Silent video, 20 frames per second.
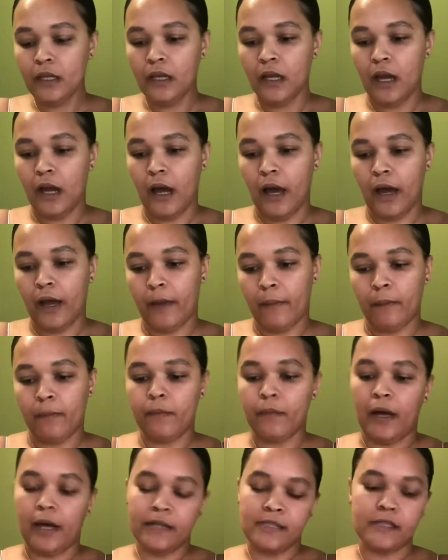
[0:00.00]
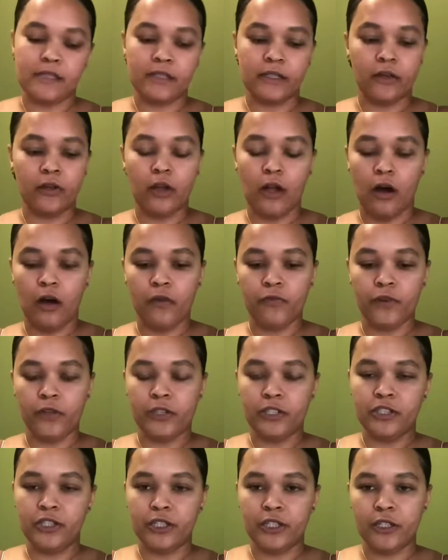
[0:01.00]
I still offer the
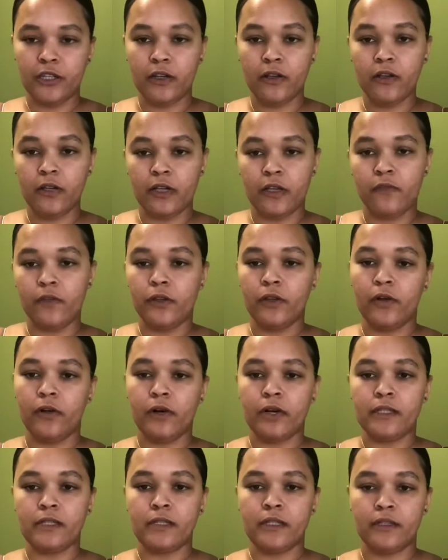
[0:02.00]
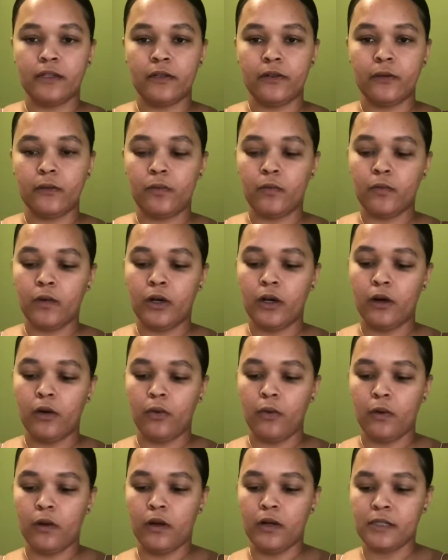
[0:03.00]
gel, even though I sell
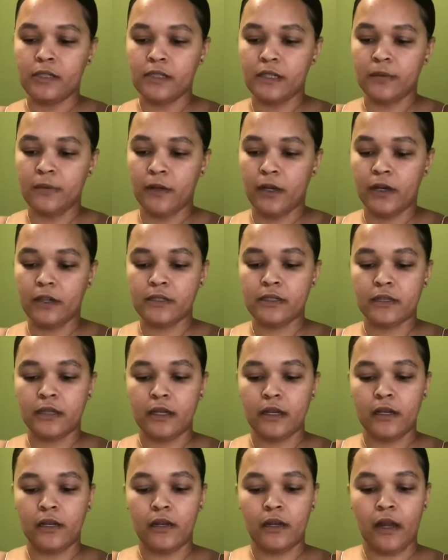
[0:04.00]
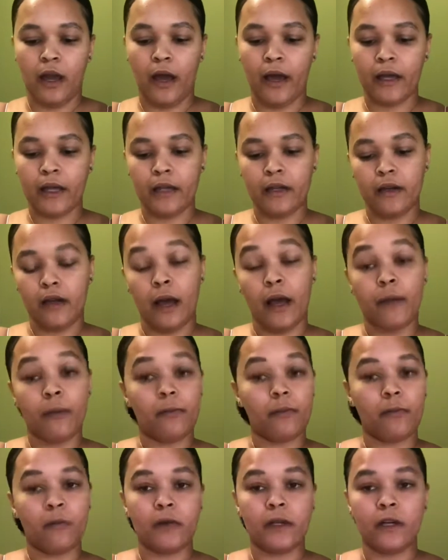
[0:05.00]
raw CMOS, and I
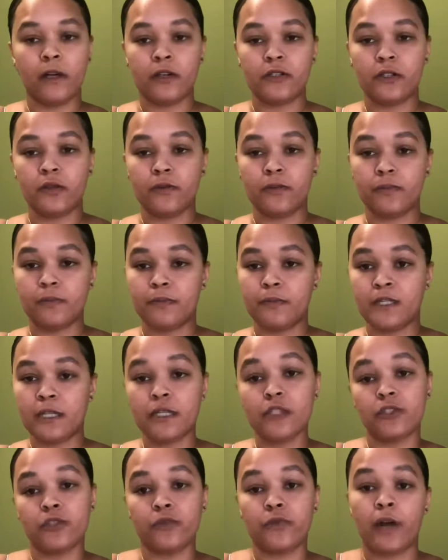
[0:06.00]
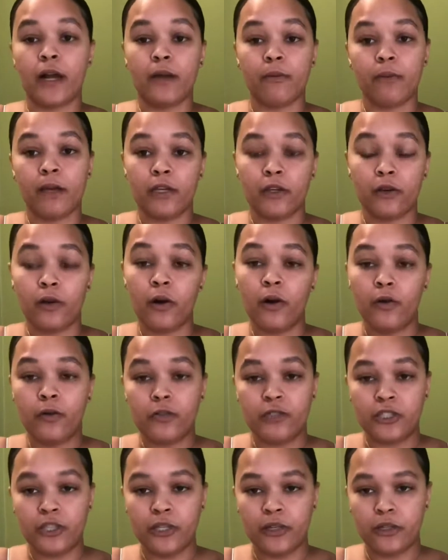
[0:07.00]
can also teach you how to make your own
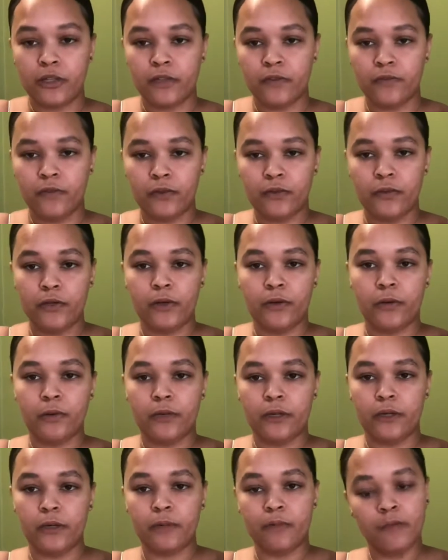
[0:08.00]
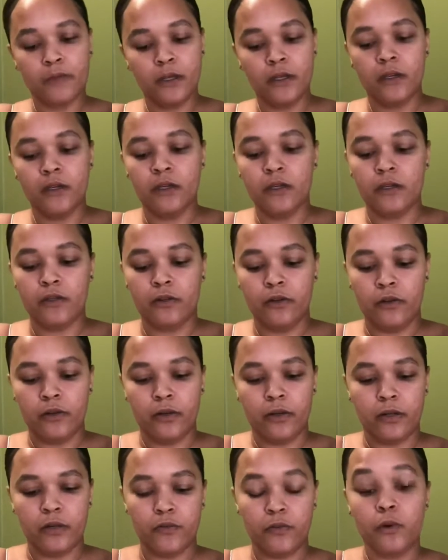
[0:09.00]
gel if you don't want to, you know,
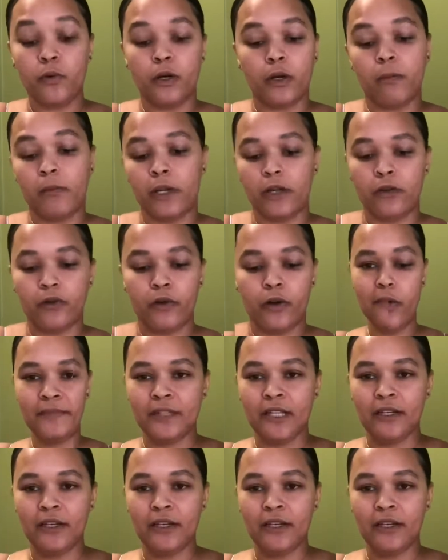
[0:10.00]
if you want to make your own.